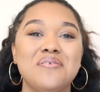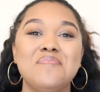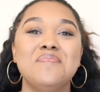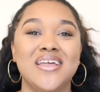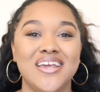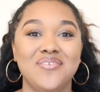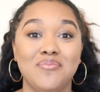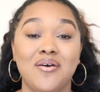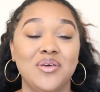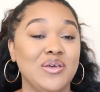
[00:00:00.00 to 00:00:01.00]
many of
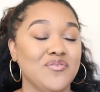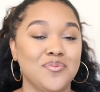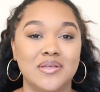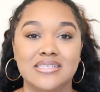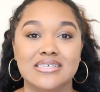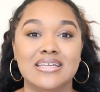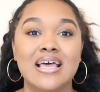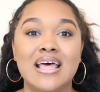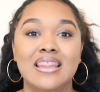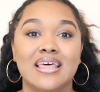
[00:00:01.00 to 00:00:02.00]
them have implemented
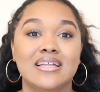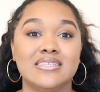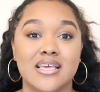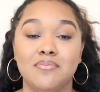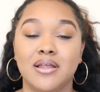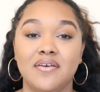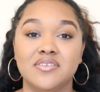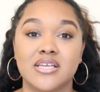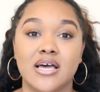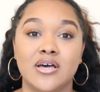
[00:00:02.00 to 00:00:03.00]
that same
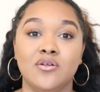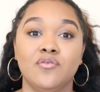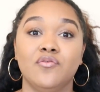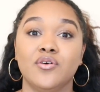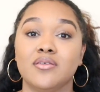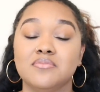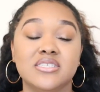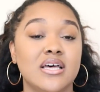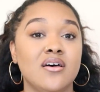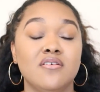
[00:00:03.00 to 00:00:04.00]
lifestyle for
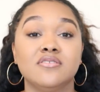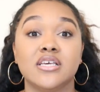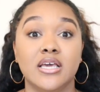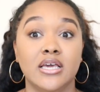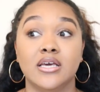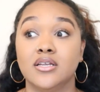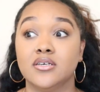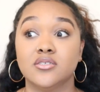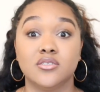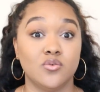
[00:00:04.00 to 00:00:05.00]
themselves
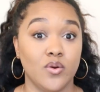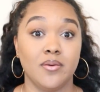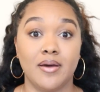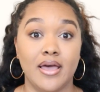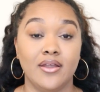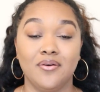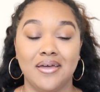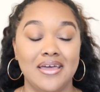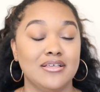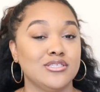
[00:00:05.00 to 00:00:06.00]
and swear by it,
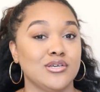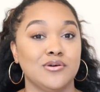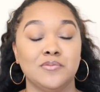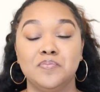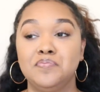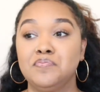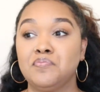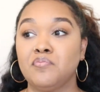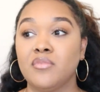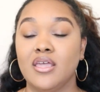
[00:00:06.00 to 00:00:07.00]
okay? So
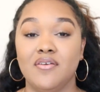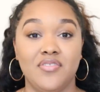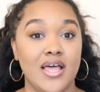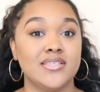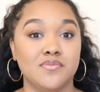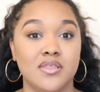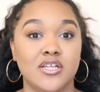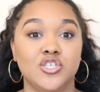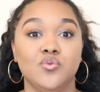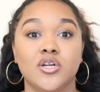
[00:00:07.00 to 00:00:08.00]
if that's something
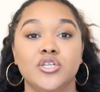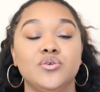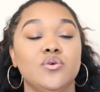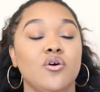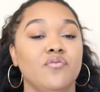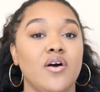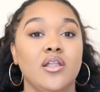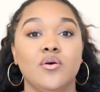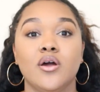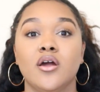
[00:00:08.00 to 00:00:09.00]
that you want to do, go
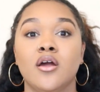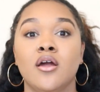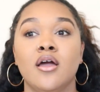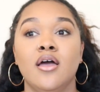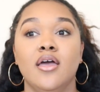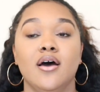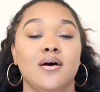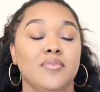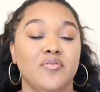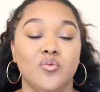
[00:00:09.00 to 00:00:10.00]
follow her.
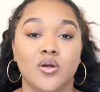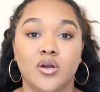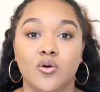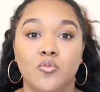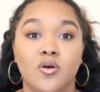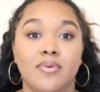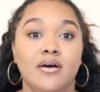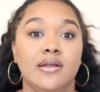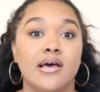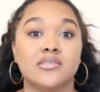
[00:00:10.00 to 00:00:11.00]
If you want to know more
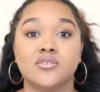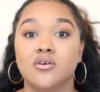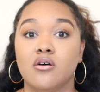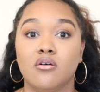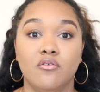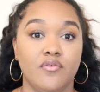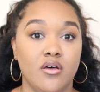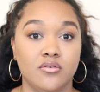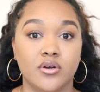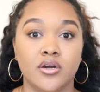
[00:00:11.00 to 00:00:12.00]
about inositol, go
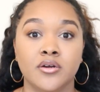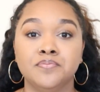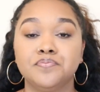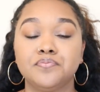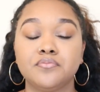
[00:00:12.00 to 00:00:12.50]
follow her.